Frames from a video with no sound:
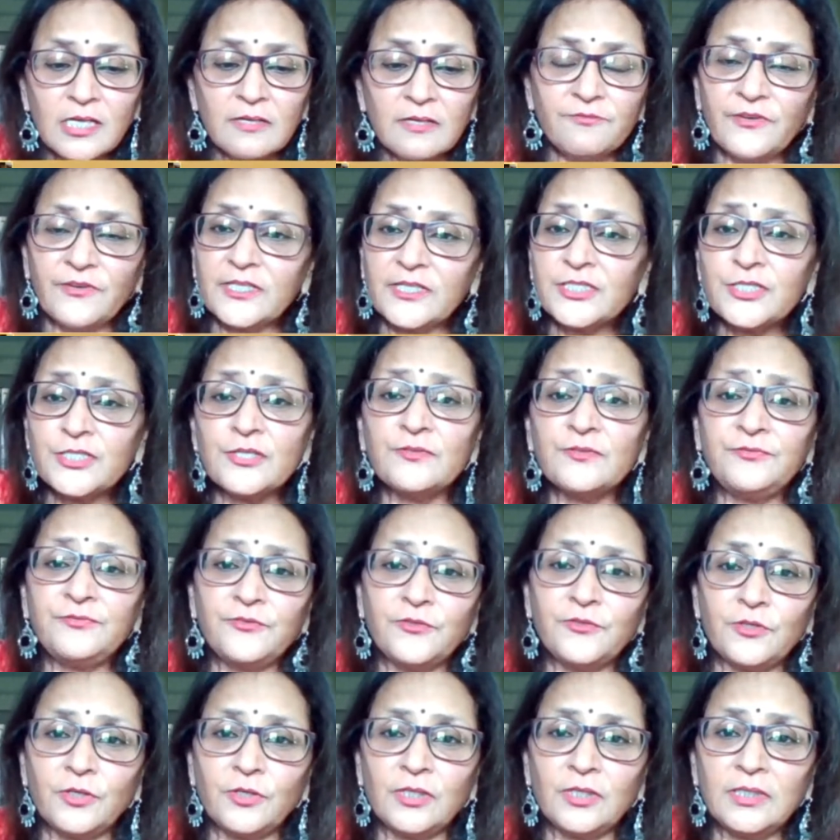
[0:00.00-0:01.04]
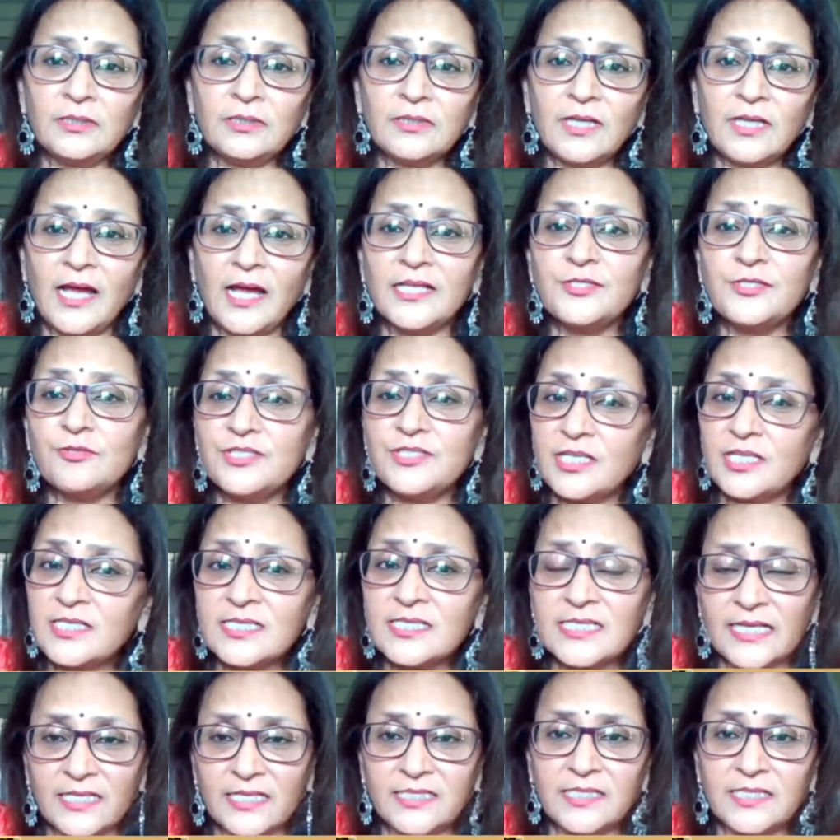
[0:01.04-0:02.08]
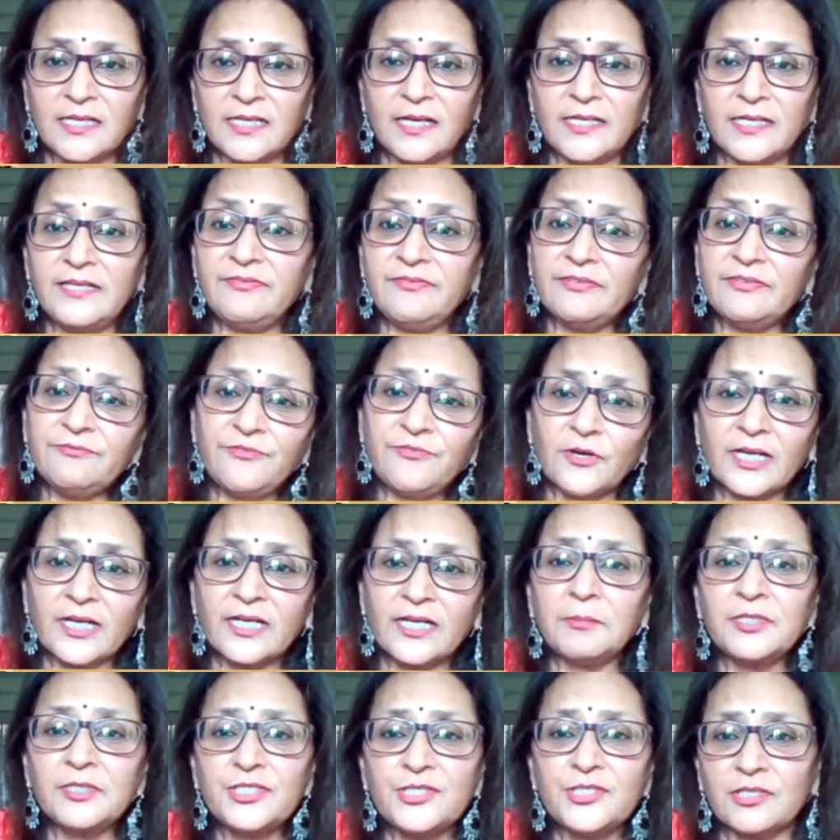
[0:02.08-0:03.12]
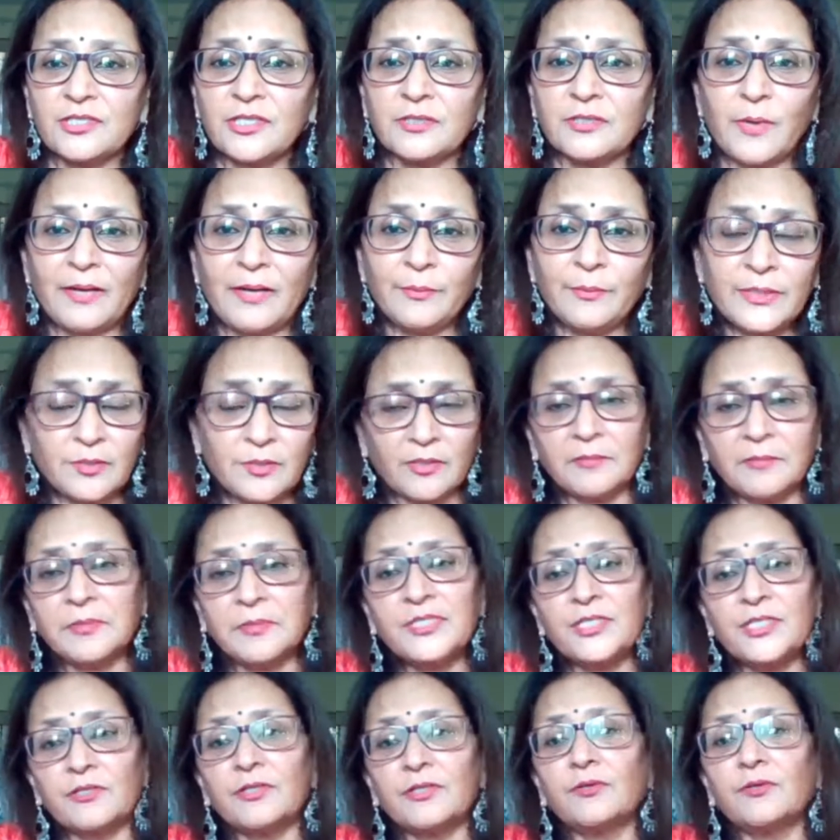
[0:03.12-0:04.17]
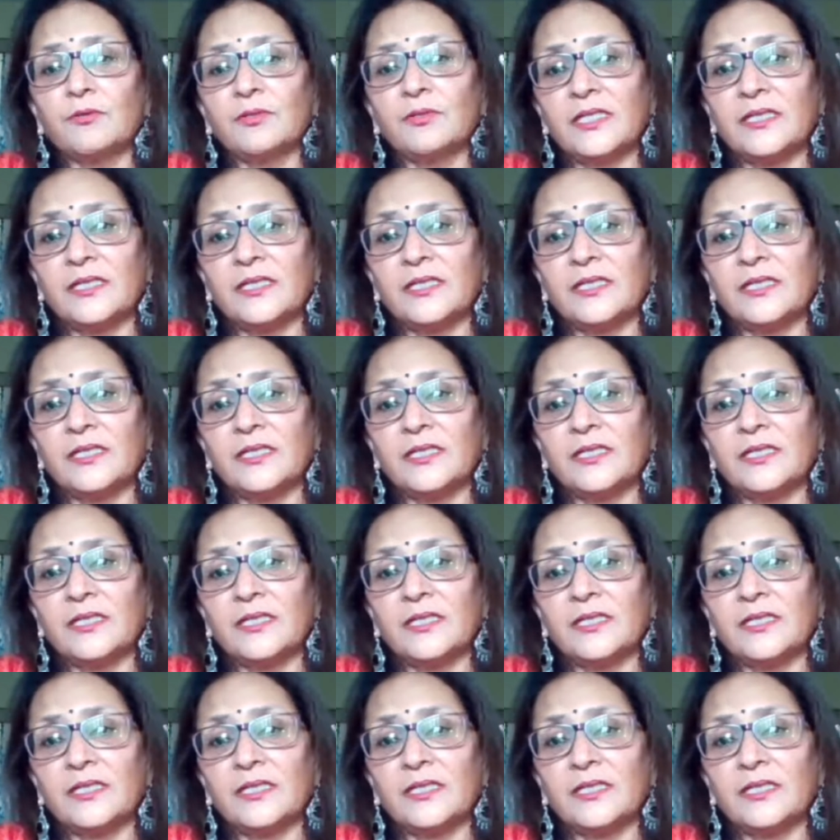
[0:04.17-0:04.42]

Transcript: First of all, as you just said, even forget about children. Why are we talking about children only?